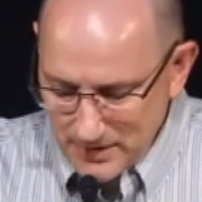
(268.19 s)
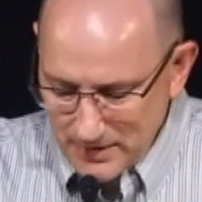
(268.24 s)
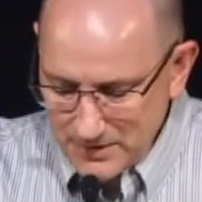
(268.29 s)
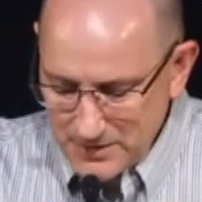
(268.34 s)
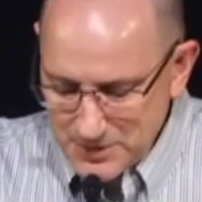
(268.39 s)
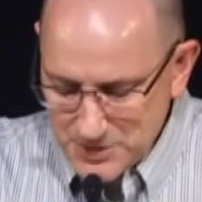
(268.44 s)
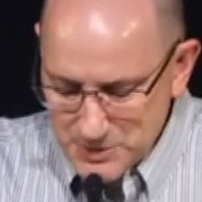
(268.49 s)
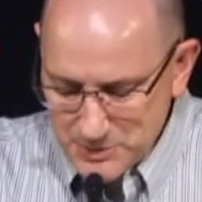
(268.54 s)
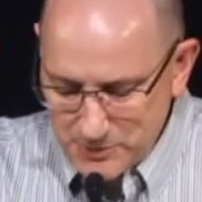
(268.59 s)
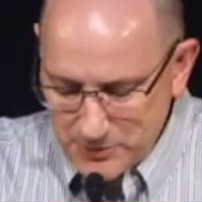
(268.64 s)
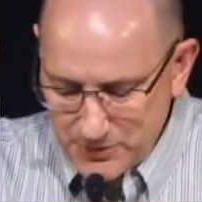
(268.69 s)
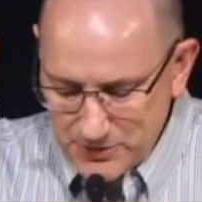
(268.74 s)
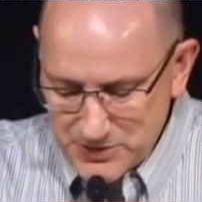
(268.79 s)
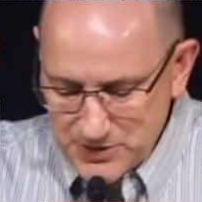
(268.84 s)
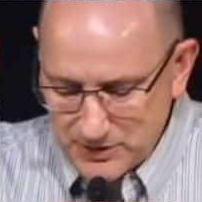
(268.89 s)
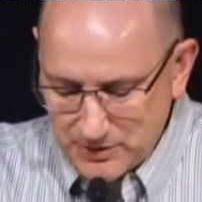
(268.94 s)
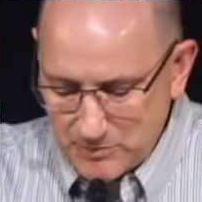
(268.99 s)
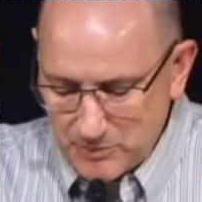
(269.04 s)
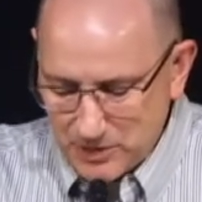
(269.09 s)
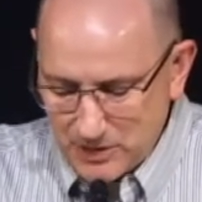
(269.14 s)
is
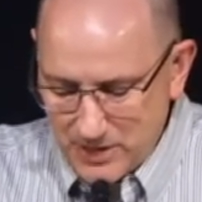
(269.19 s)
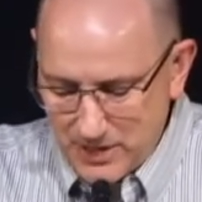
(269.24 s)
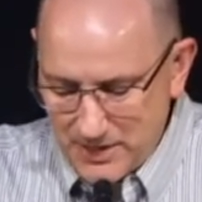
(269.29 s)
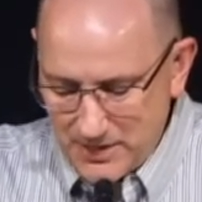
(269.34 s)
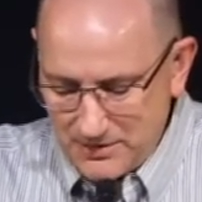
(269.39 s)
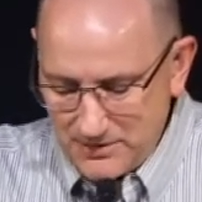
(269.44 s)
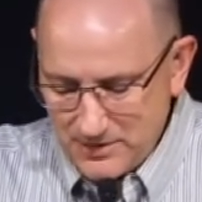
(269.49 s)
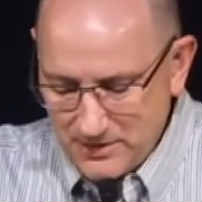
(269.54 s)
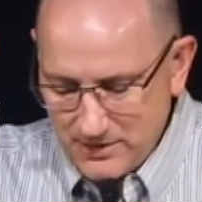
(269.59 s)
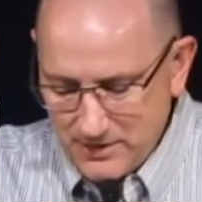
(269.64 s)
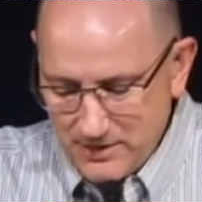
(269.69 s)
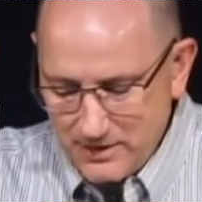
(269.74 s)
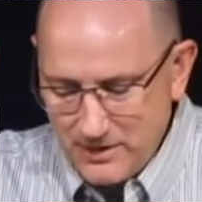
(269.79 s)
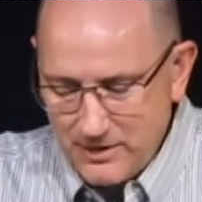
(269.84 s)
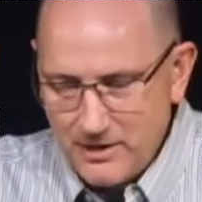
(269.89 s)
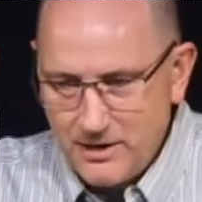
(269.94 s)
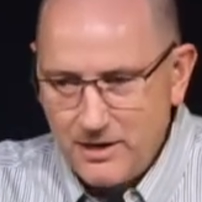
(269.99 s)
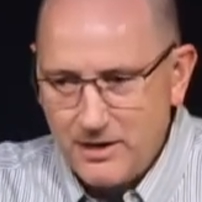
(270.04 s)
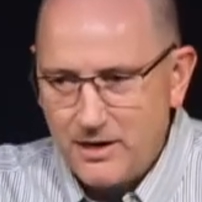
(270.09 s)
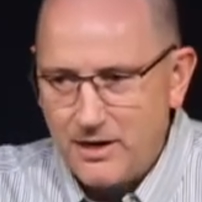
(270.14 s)
spiritually blind
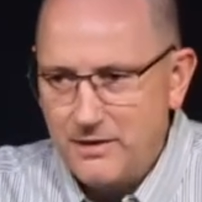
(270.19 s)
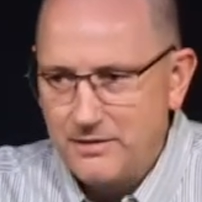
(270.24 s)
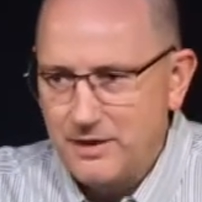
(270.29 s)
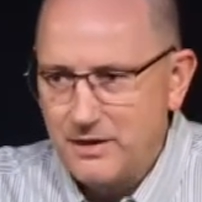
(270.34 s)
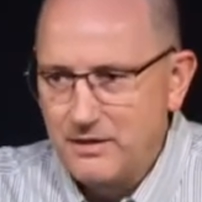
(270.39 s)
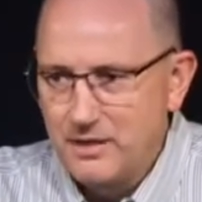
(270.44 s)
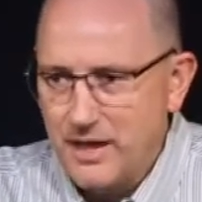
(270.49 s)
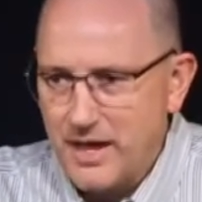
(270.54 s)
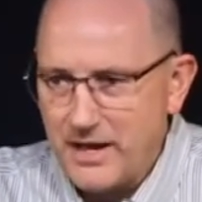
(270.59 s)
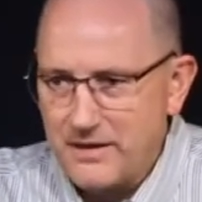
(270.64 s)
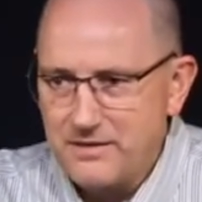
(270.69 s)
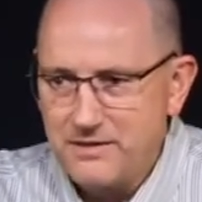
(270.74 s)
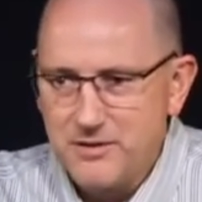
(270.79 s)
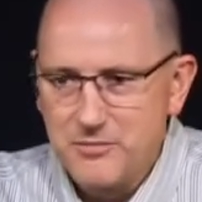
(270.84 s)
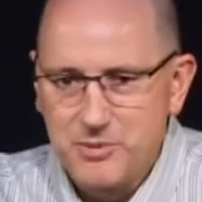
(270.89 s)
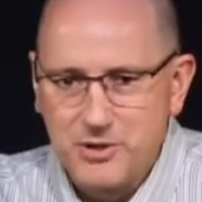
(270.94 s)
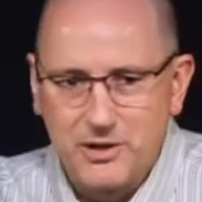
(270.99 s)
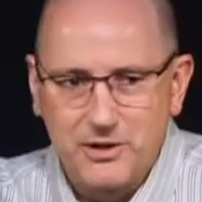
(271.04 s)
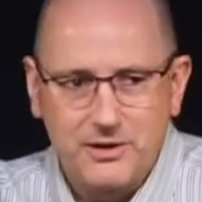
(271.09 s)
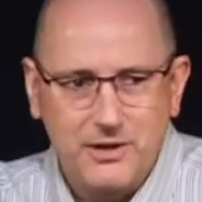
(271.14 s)
and they lack the
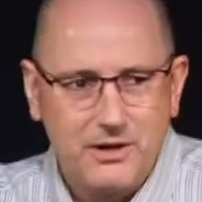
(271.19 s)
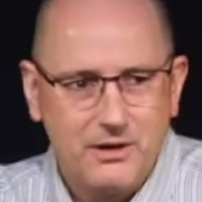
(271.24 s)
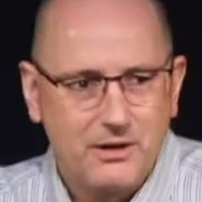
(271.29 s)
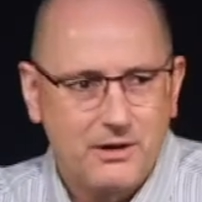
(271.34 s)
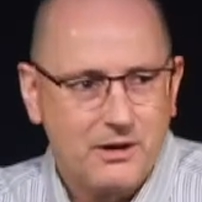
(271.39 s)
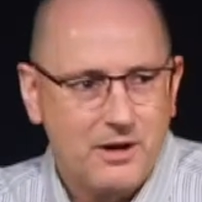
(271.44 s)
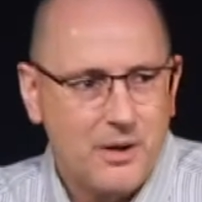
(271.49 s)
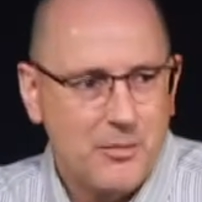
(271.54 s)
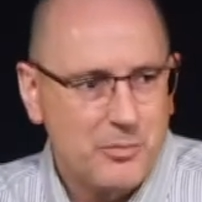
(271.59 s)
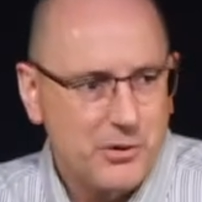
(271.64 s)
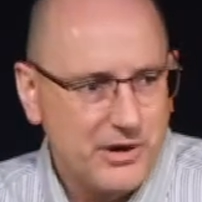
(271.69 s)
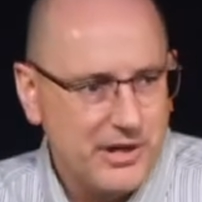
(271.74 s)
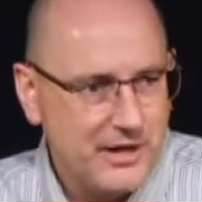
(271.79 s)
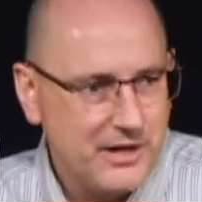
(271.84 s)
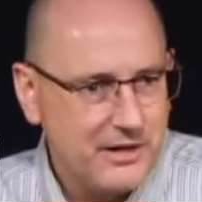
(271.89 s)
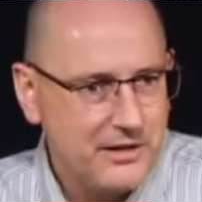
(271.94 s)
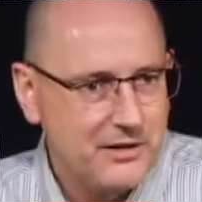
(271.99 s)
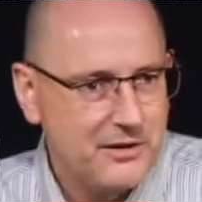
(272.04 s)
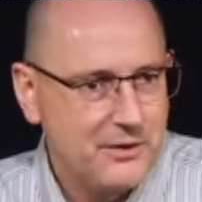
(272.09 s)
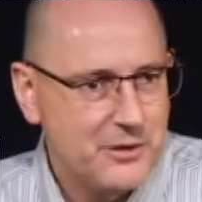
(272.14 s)
ability to
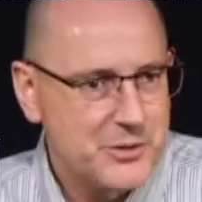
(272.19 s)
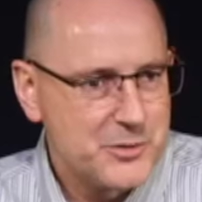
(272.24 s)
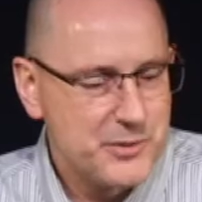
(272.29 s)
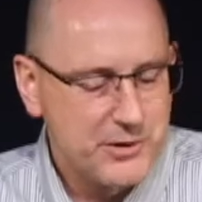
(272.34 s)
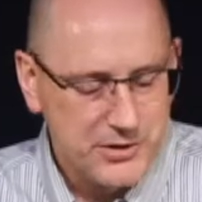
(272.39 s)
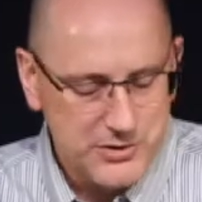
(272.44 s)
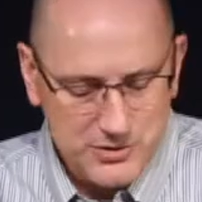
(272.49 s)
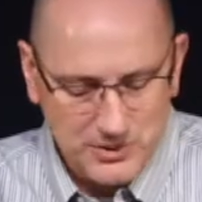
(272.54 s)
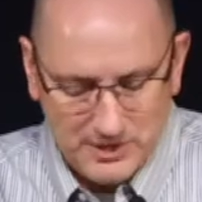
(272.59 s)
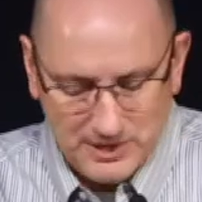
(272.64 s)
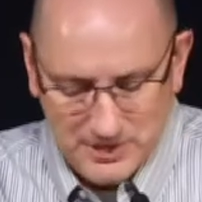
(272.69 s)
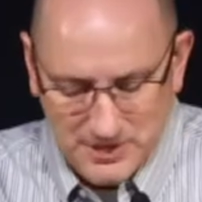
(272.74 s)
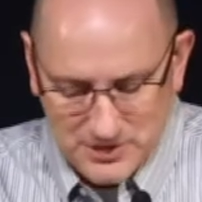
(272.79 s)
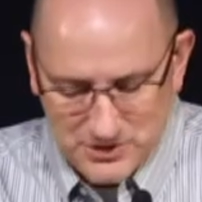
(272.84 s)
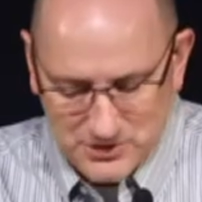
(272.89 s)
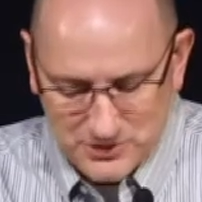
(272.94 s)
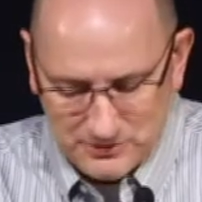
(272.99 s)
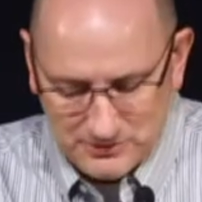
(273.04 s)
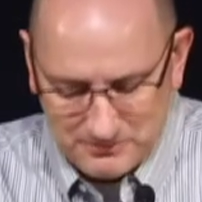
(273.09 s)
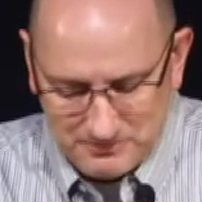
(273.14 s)
comprehend their spiritual
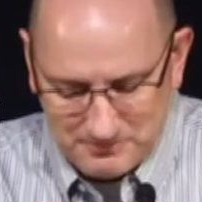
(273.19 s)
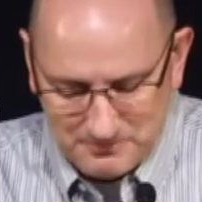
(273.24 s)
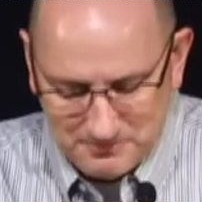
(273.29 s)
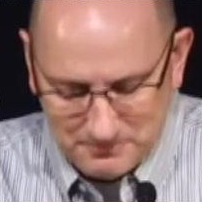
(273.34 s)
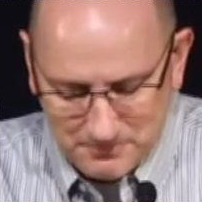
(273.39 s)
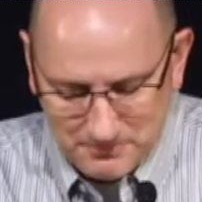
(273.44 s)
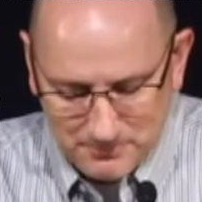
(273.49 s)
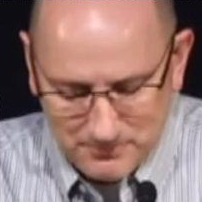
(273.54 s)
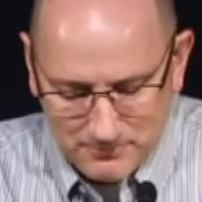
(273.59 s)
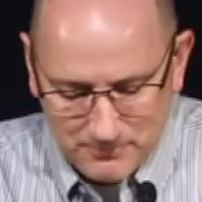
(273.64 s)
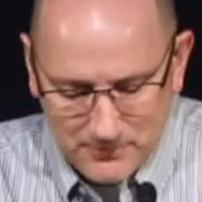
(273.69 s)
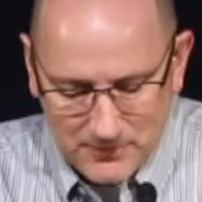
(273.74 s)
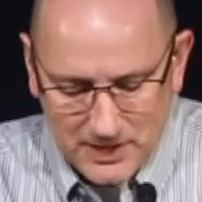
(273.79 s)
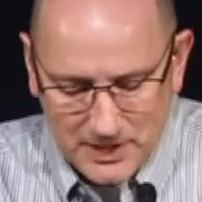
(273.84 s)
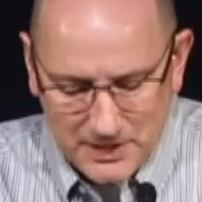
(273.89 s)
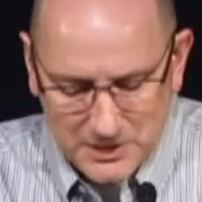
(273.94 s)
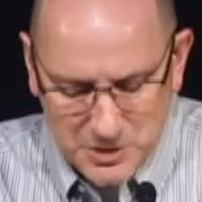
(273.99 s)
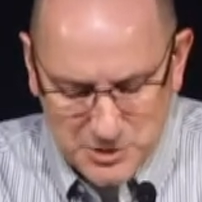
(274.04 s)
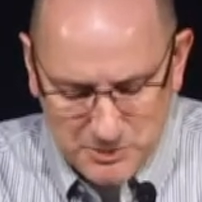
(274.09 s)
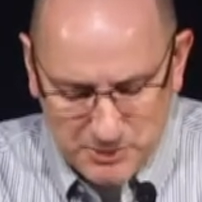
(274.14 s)
condition
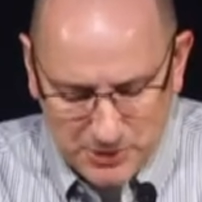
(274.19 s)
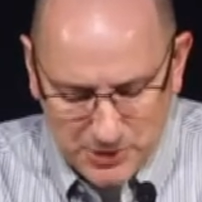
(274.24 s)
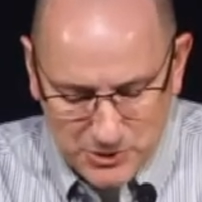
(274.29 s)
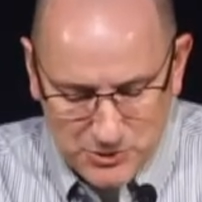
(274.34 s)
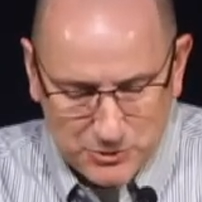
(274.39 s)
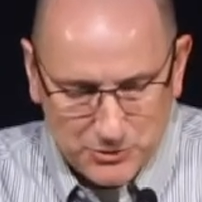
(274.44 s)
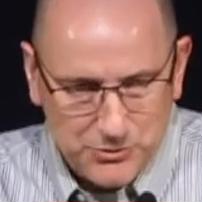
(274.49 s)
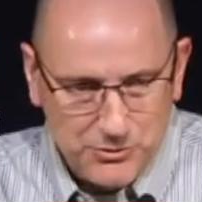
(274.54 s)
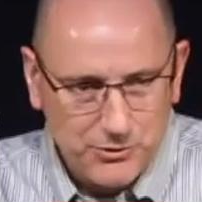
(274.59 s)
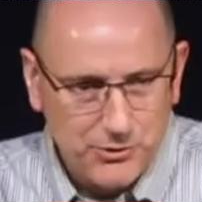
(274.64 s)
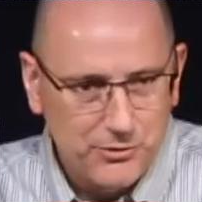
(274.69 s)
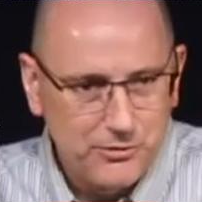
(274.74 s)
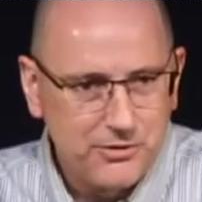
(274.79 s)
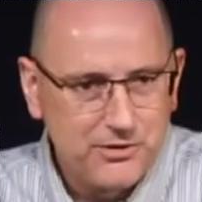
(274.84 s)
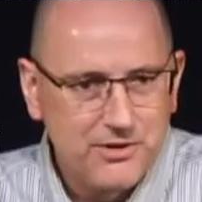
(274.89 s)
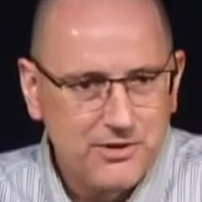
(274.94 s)
and spiritual truth.